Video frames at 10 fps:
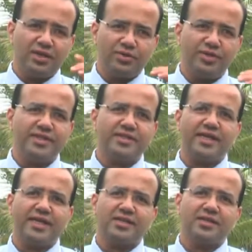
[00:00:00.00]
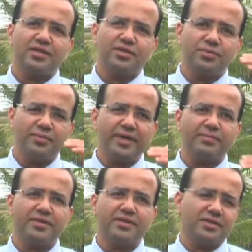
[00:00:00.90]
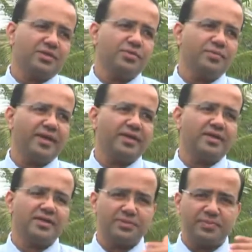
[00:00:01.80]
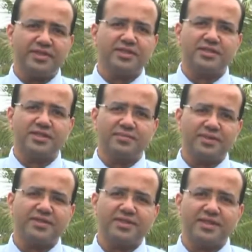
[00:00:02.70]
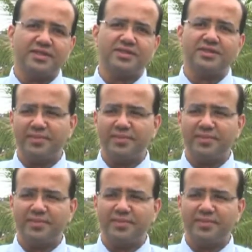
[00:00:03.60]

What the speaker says: to interact, to make speeches and presentations,